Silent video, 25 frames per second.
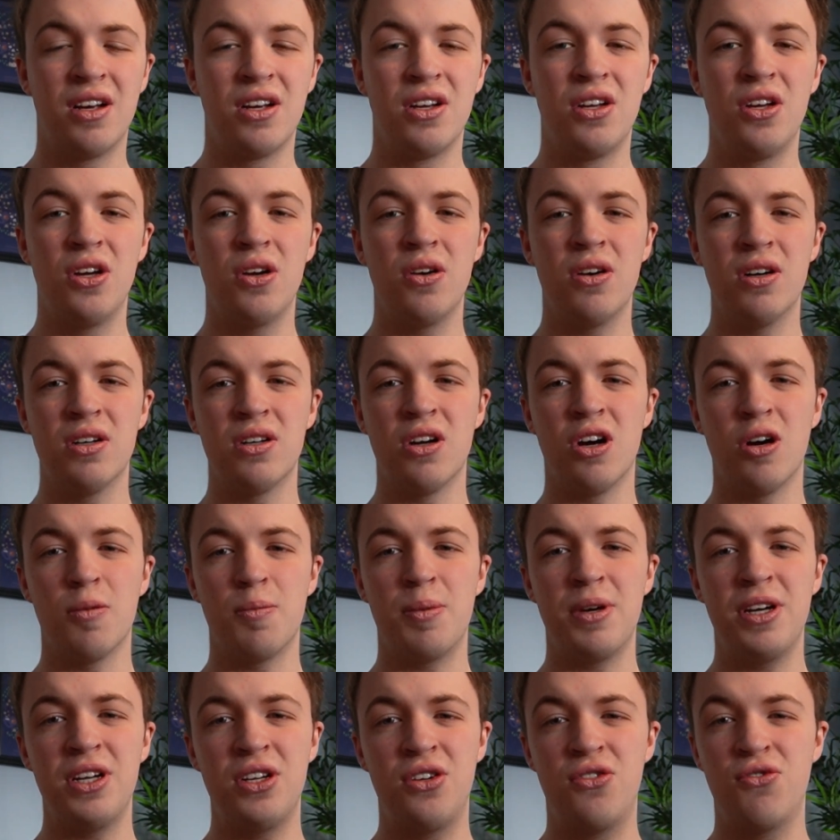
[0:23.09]
you will not
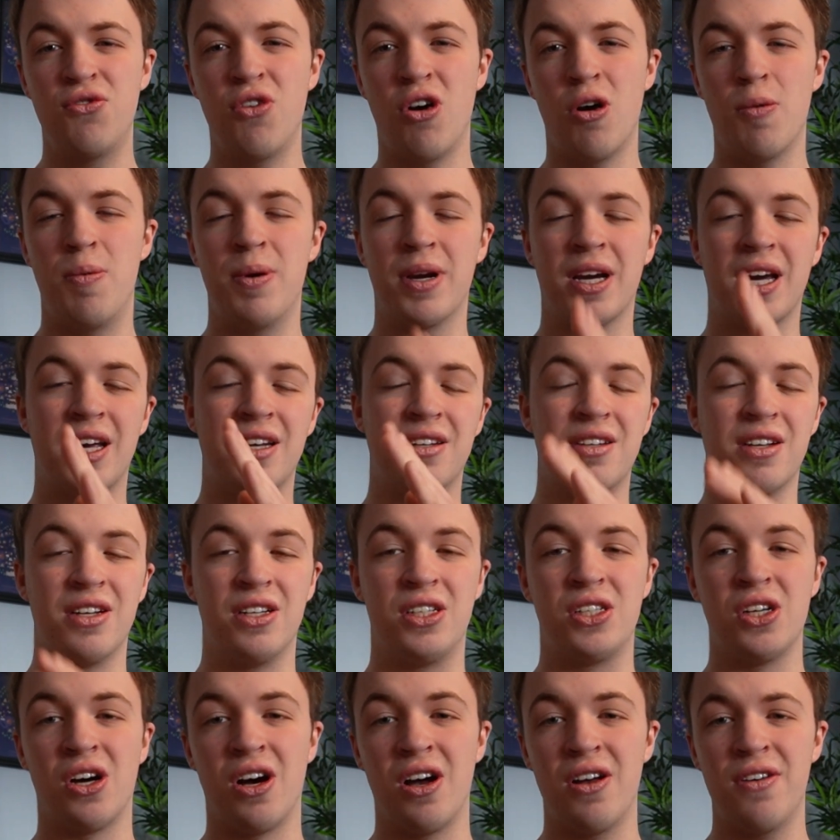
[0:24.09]
be dropping into
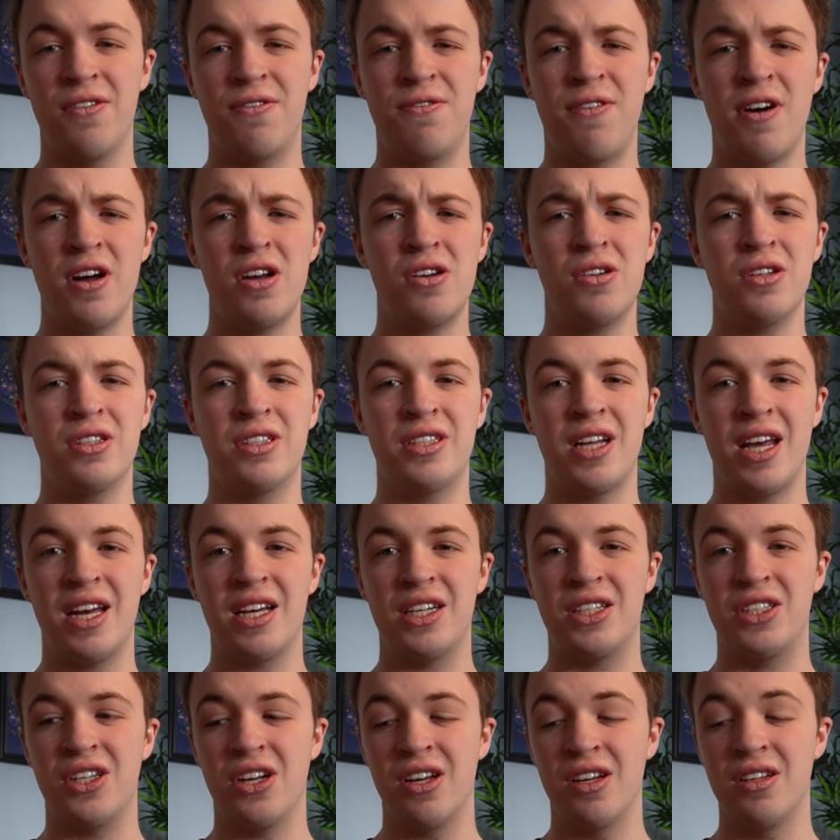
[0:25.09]
giant funnel
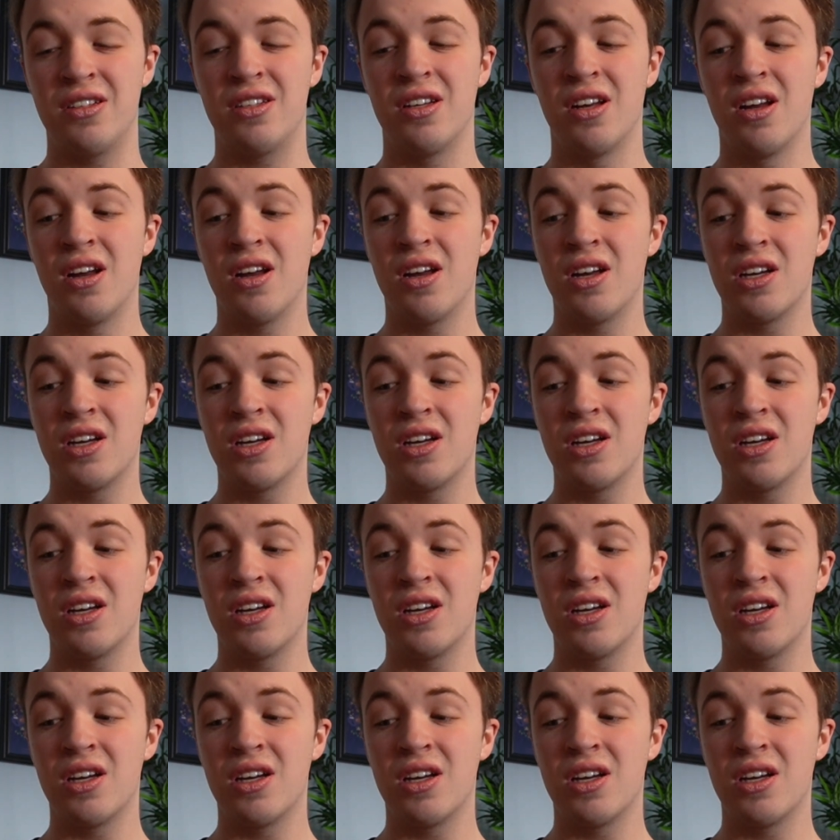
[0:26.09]
sections,